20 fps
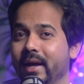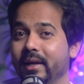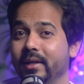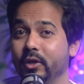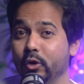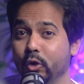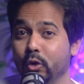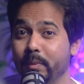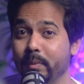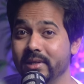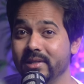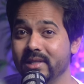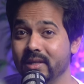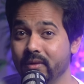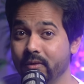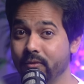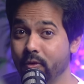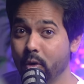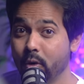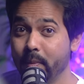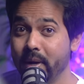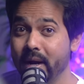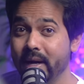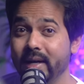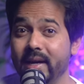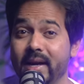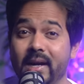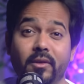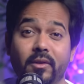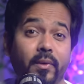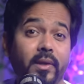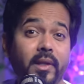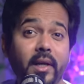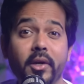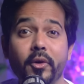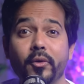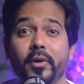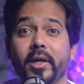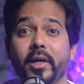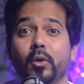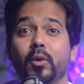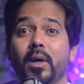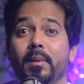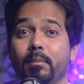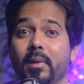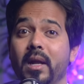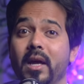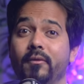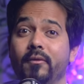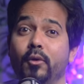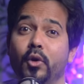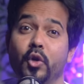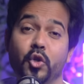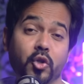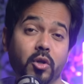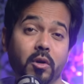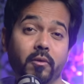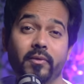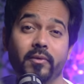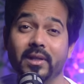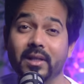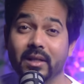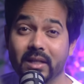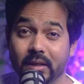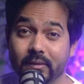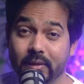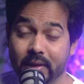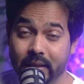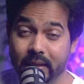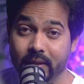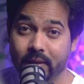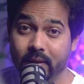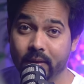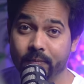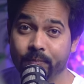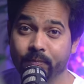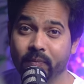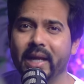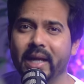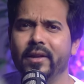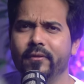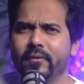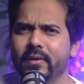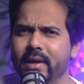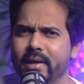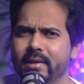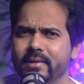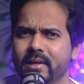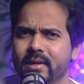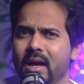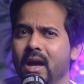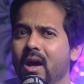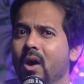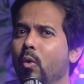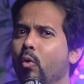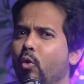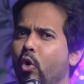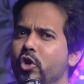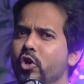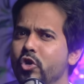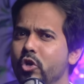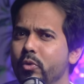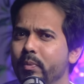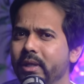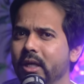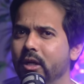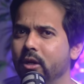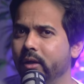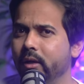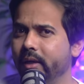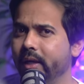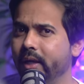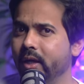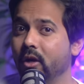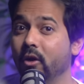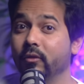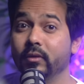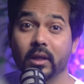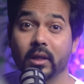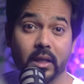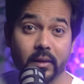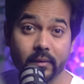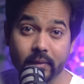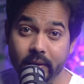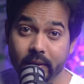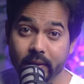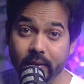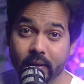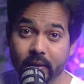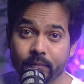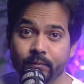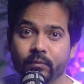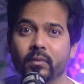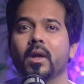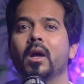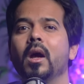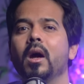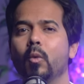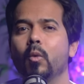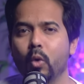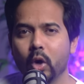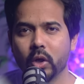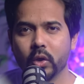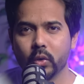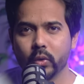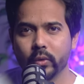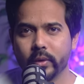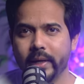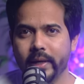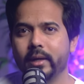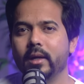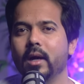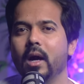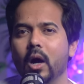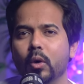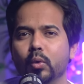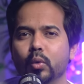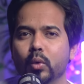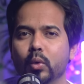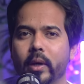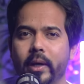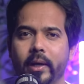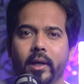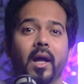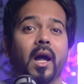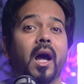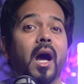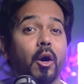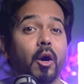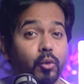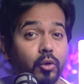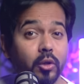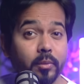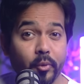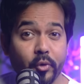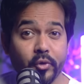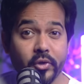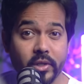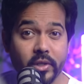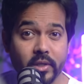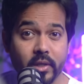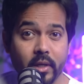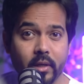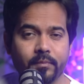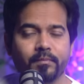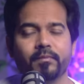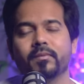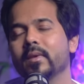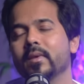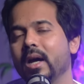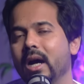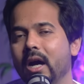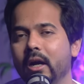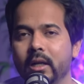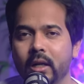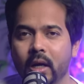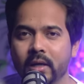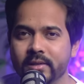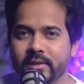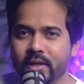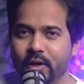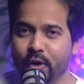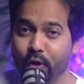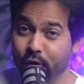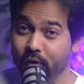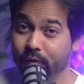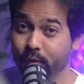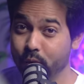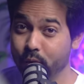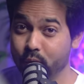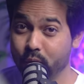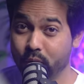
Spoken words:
an European CV format and whether you need to apply for a job with the cover letter. And if yes, what should be the content of the cover letter? What to write? How to write? How to approach HR? I'll answer all of those